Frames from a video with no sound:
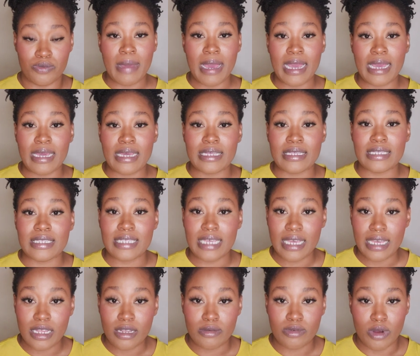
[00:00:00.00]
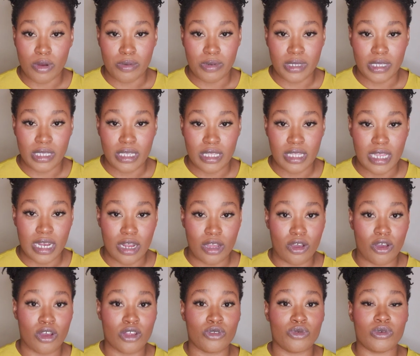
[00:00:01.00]
My second property that I
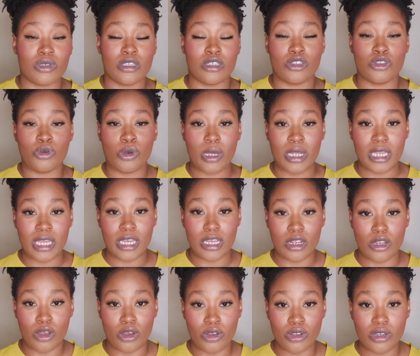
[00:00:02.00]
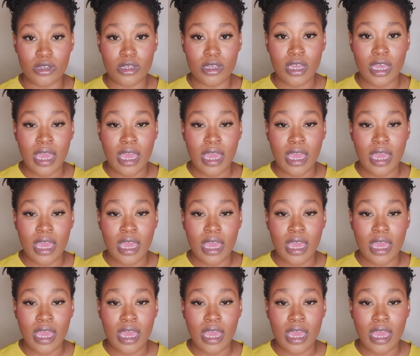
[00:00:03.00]
got was a 20-year loan,